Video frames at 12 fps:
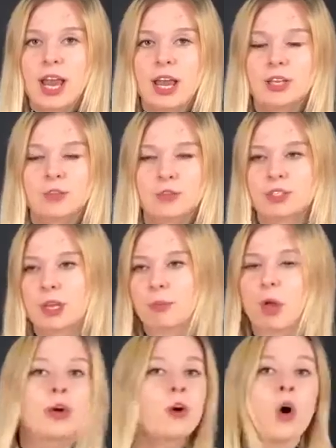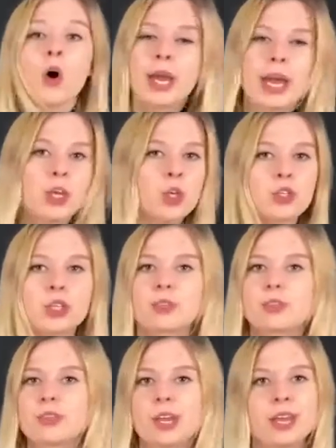and for example, okay, you
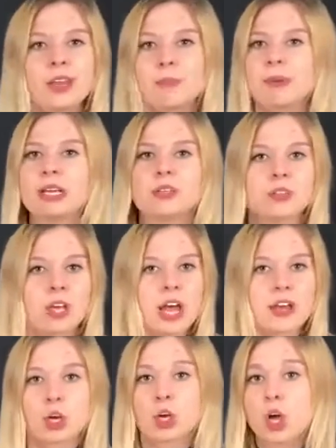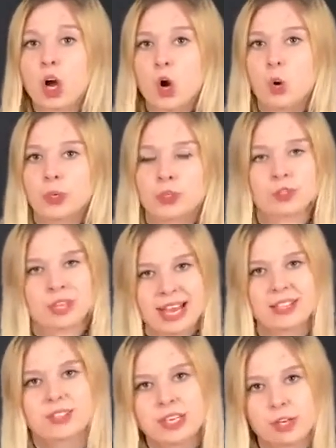just eat the pizza and the Coke, which is
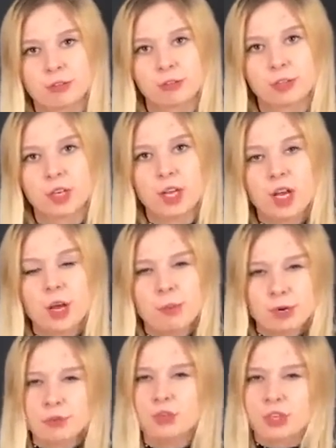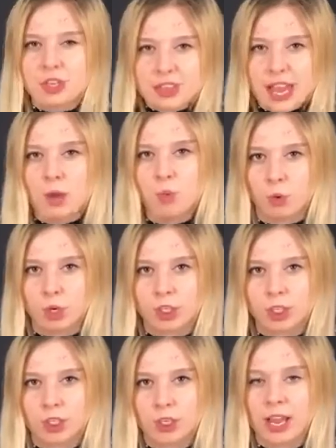acidic food, but if you drink that
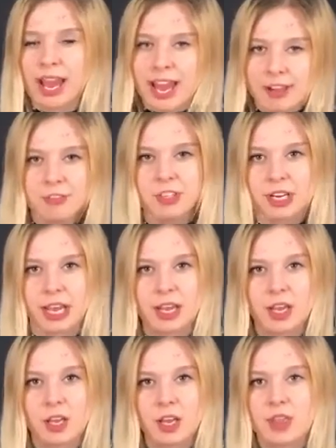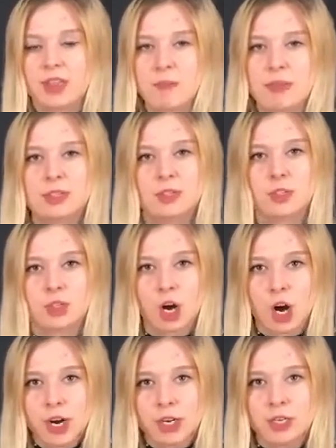water every day, that means that
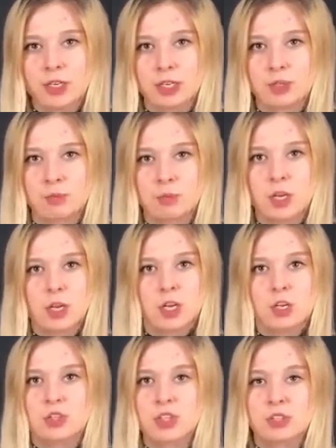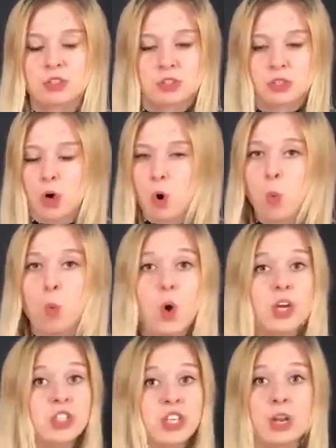your organism just
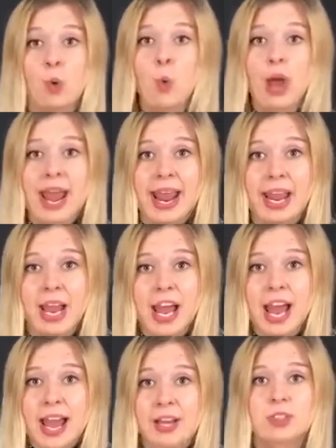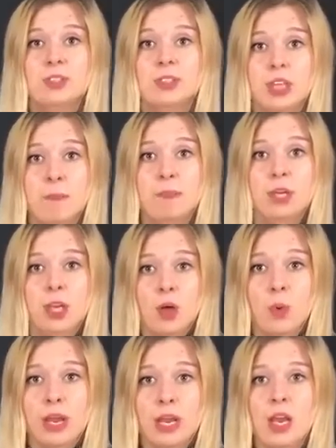wash it away and it's keep
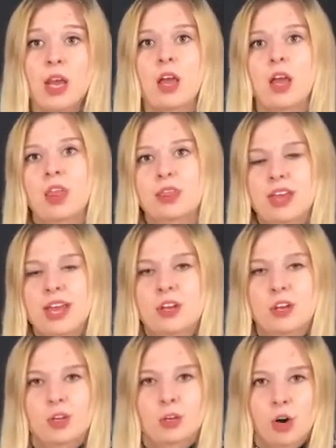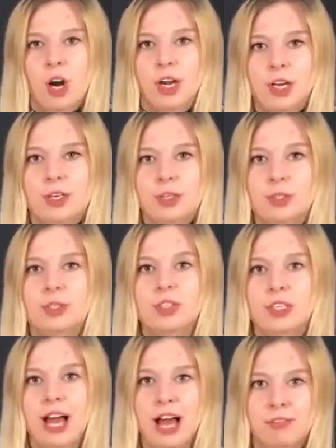going, and then your organism
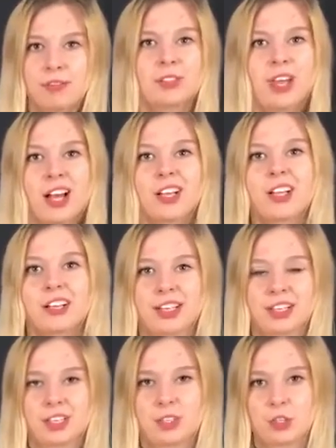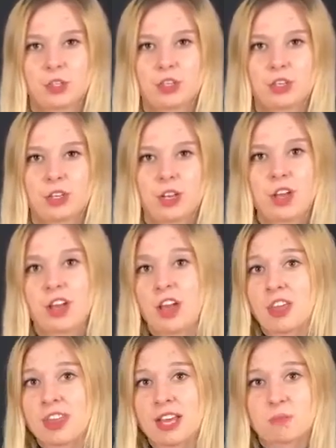still have this alkaline condition,
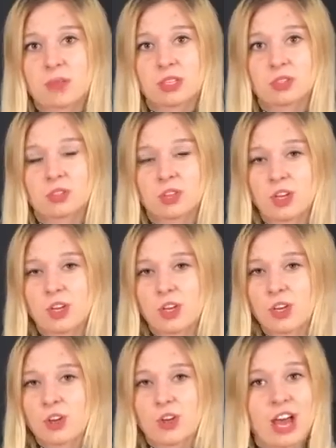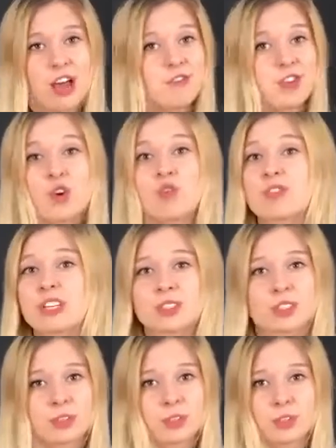and that means you have no
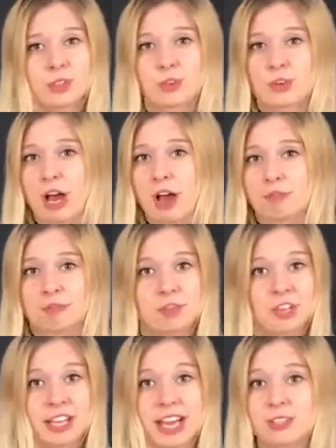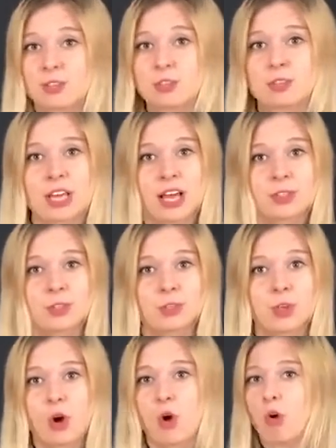risks to have the cancer
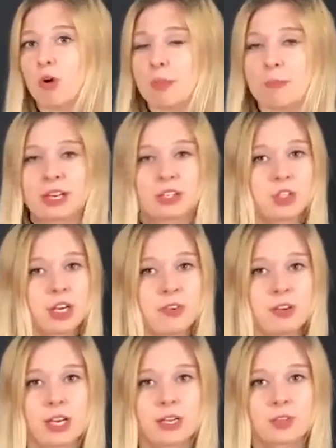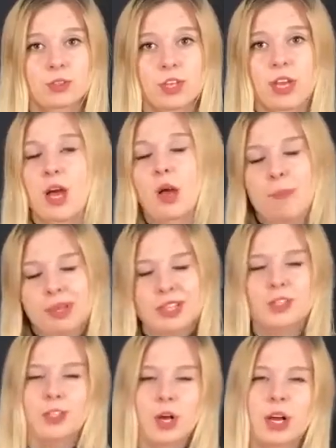cells or the bacteria. But
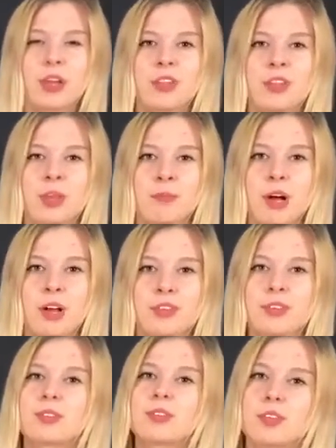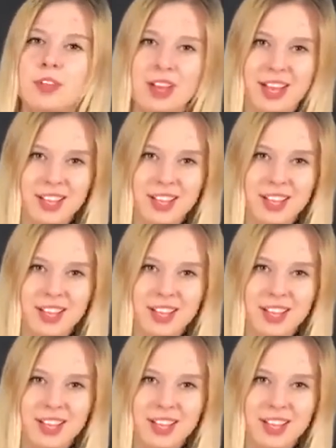let's talk about this